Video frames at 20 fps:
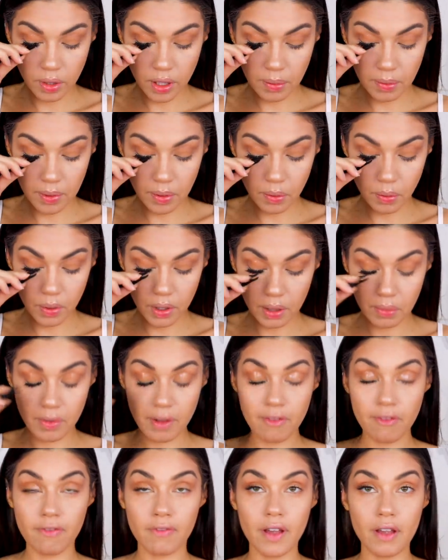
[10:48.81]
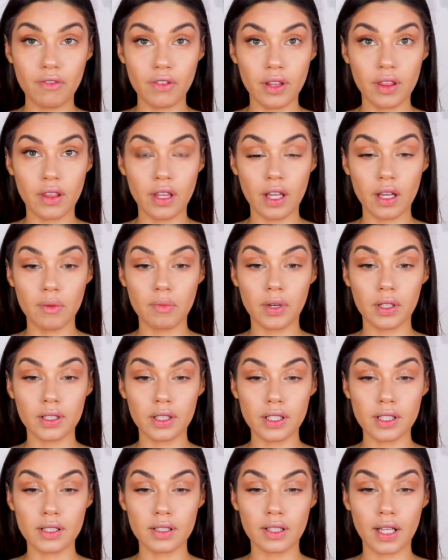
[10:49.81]
Probably one of my favorite thing about
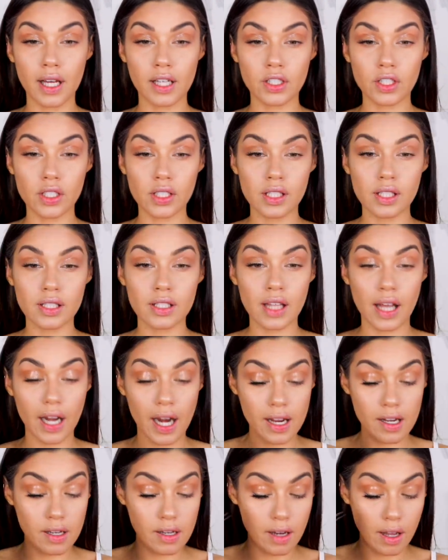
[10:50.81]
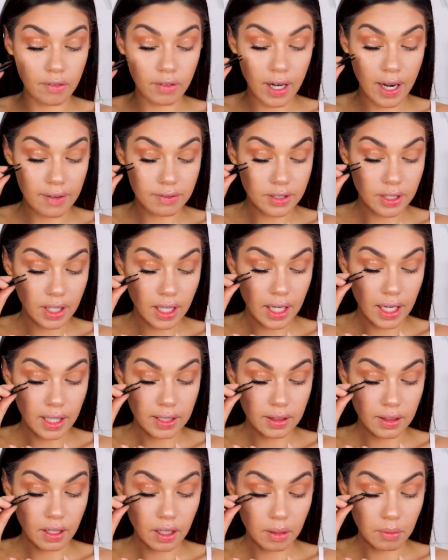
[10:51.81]
these lashes is that I never have to
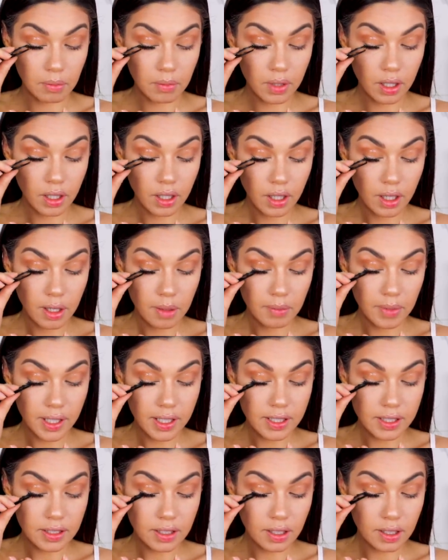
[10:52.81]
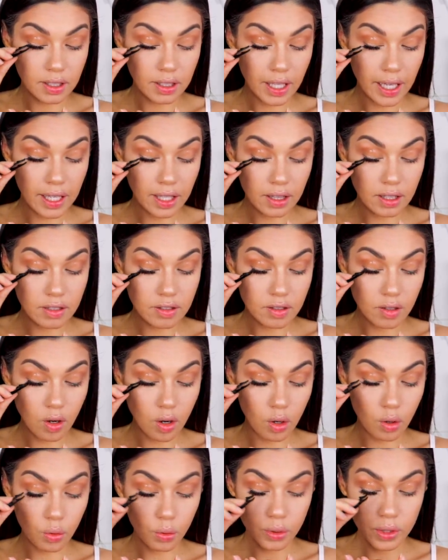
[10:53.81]
cut them because the length is
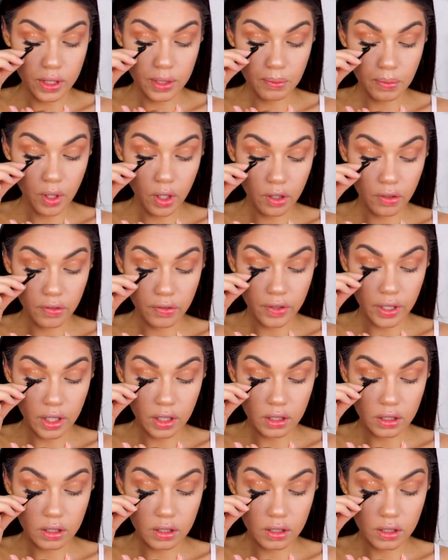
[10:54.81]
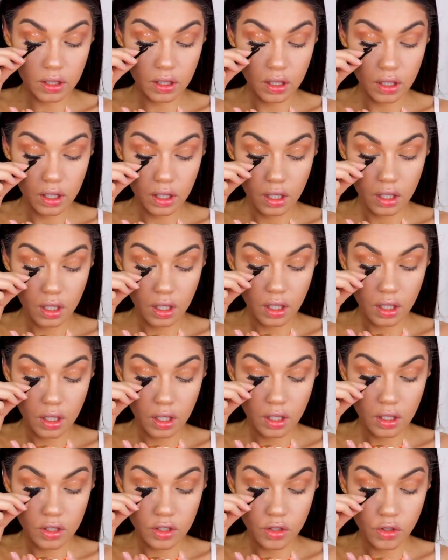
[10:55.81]
always perfect.
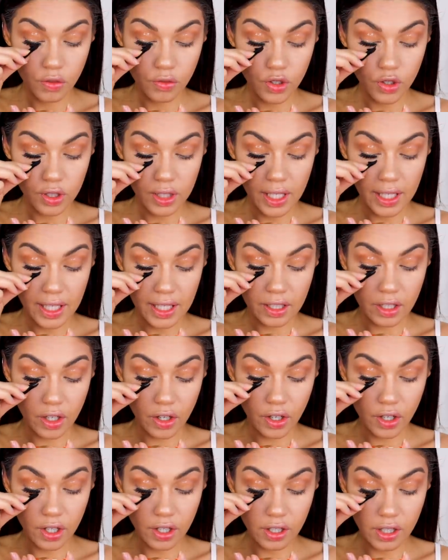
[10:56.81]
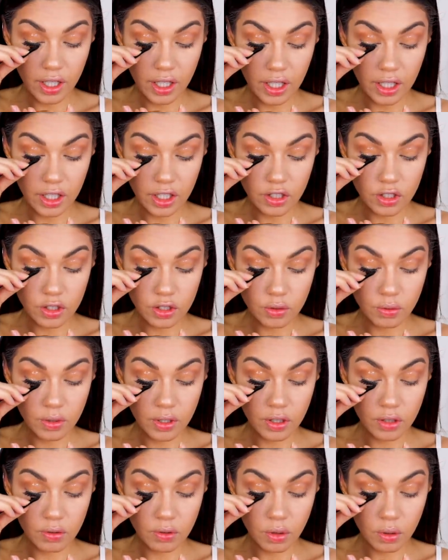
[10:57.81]
So if you're like in a hurry and you just
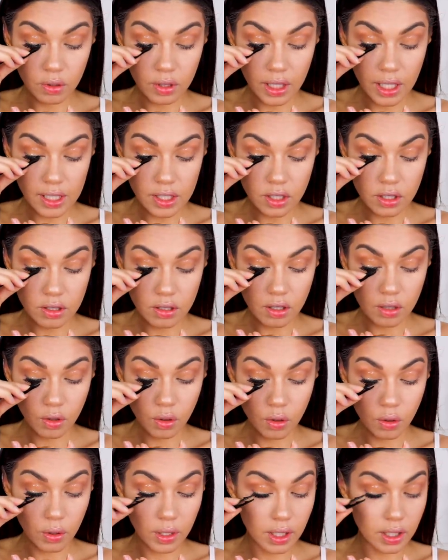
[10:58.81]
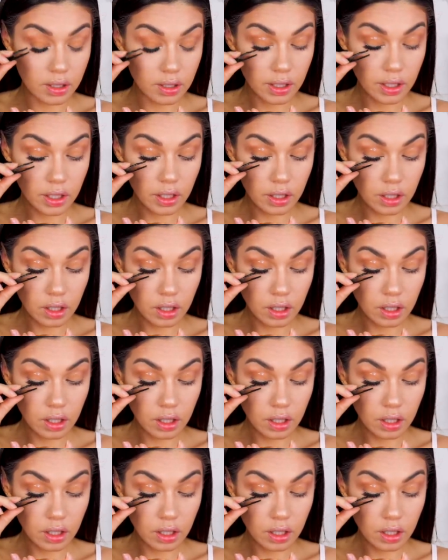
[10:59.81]
want to throw lashes on quickly,